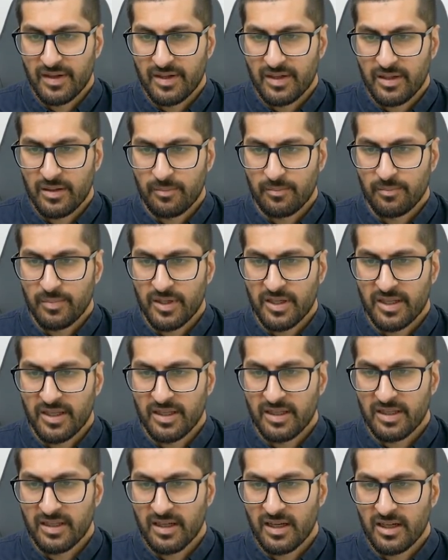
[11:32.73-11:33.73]

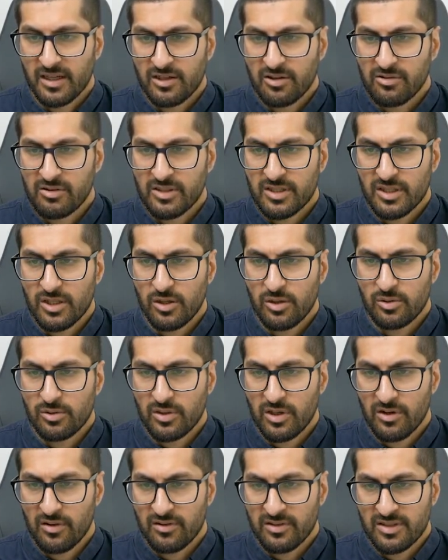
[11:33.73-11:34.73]
Company, currency
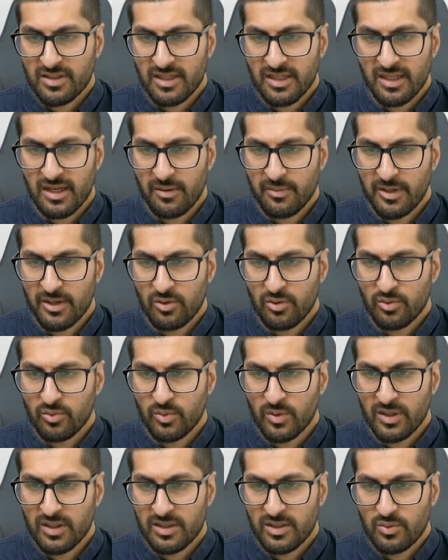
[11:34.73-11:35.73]
code, currency, it all
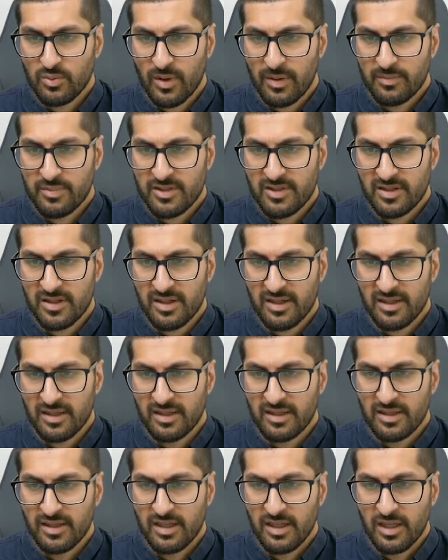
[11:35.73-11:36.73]
works. Website.